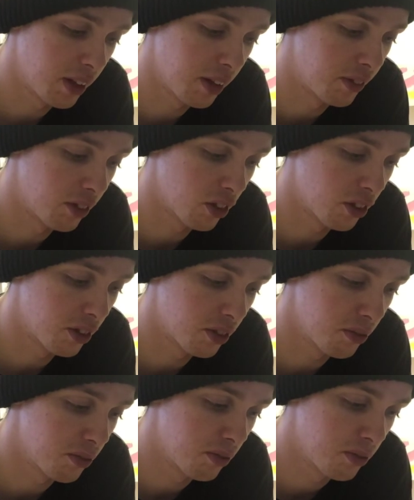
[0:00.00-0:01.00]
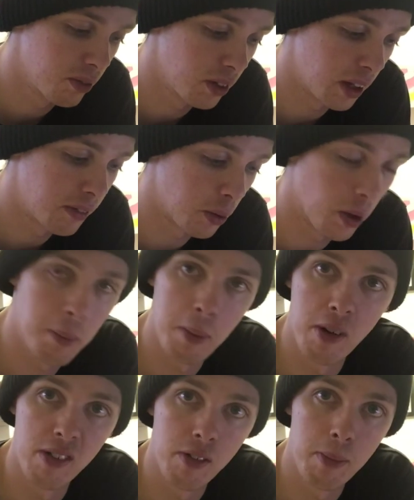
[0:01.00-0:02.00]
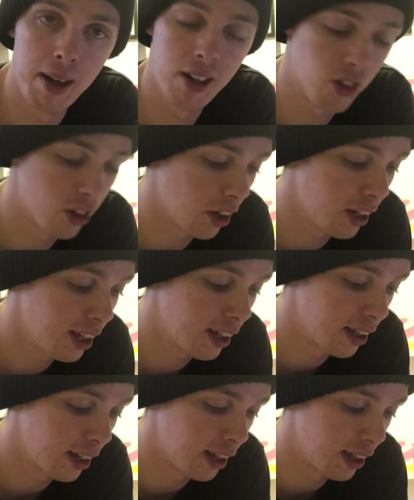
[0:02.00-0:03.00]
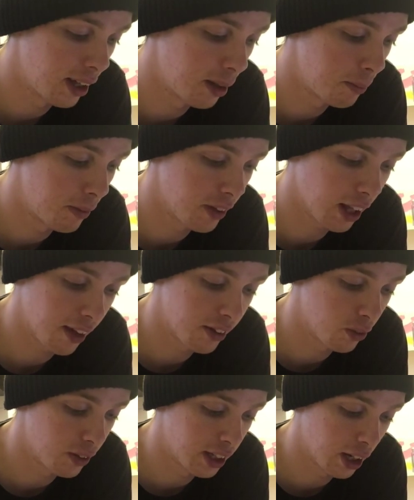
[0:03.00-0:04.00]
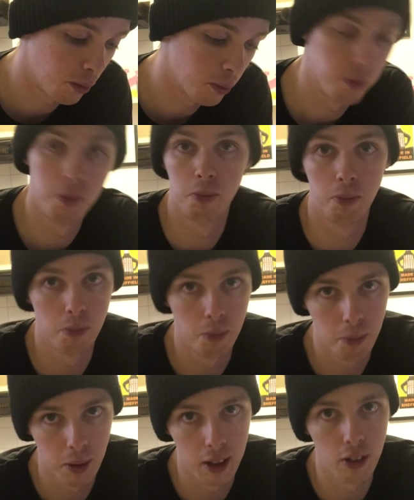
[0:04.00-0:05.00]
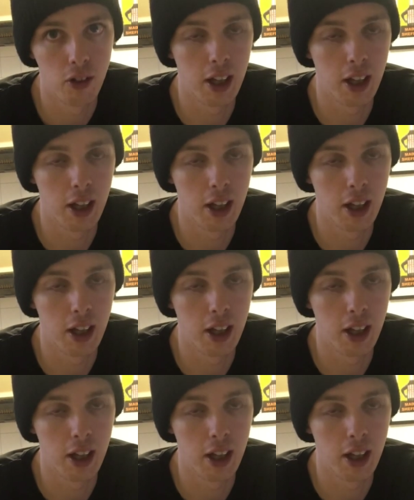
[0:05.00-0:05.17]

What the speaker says: even just if you want a bit more information on it. If you like this video, please